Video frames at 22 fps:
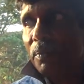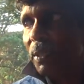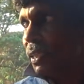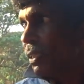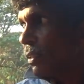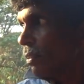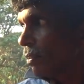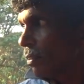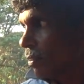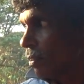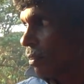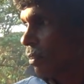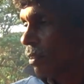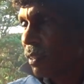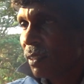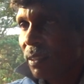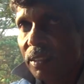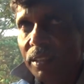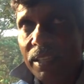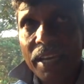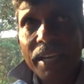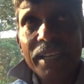me.
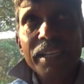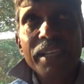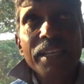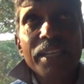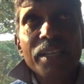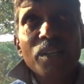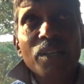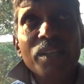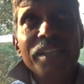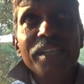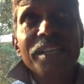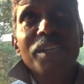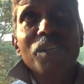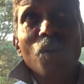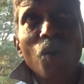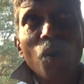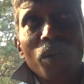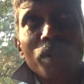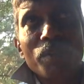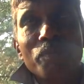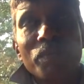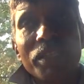Then he
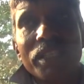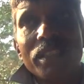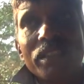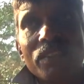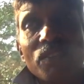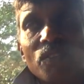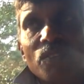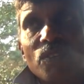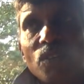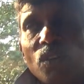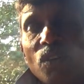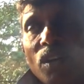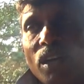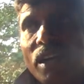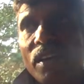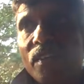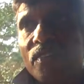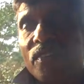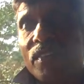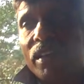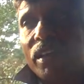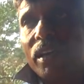called me. So
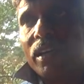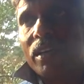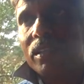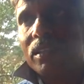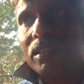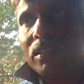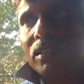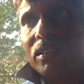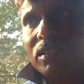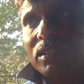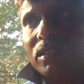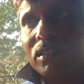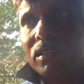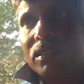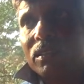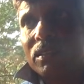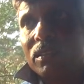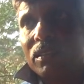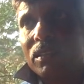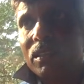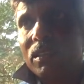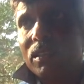I said,
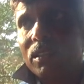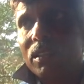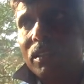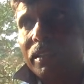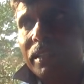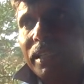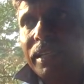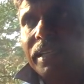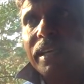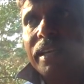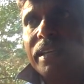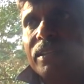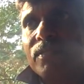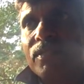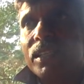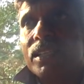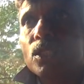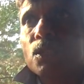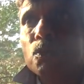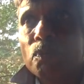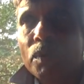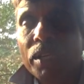did
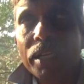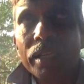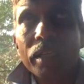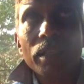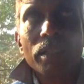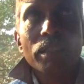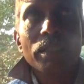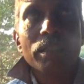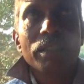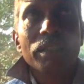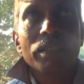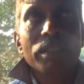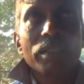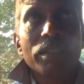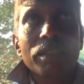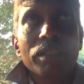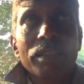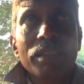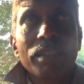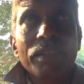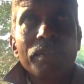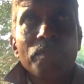anyone spray
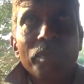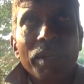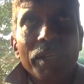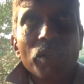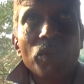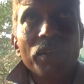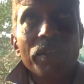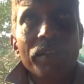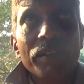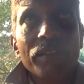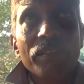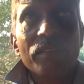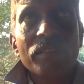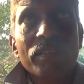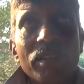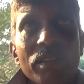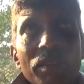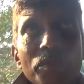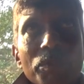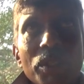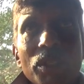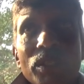the mango trees?
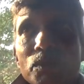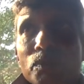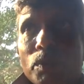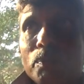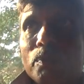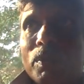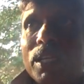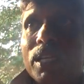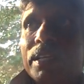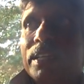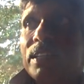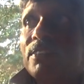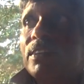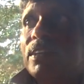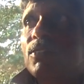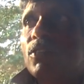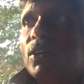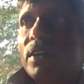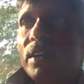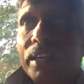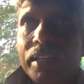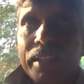Because people are giving
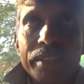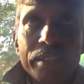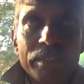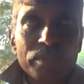for rent.